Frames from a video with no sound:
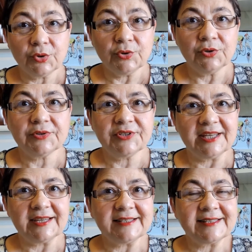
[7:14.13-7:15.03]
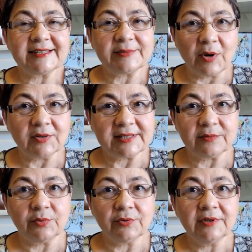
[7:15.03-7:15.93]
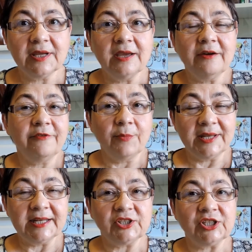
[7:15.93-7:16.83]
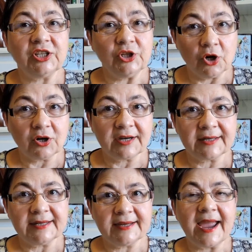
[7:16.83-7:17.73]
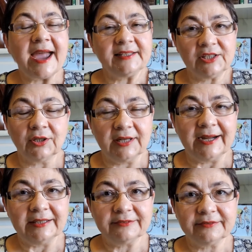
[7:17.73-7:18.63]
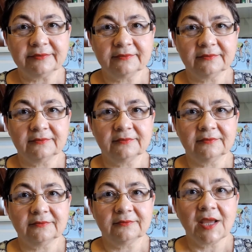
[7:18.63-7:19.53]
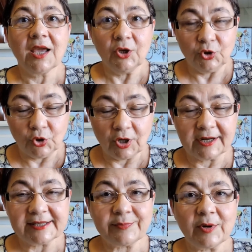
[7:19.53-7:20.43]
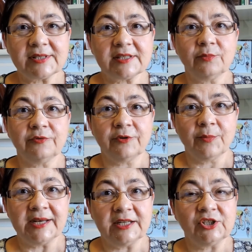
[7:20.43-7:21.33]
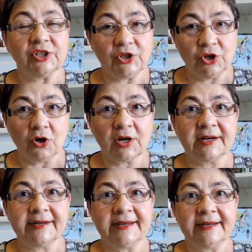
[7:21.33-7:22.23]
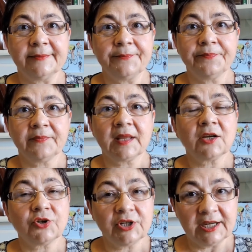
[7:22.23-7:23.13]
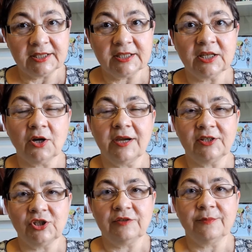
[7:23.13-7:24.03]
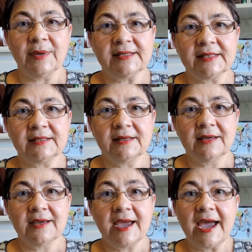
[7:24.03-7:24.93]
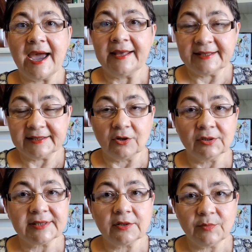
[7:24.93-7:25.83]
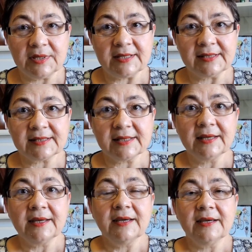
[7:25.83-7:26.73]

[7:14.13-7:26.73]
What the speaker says: Who do you think is responsible for managing your career and your life? You are responsible for managing your career, creating your achievements, and that also means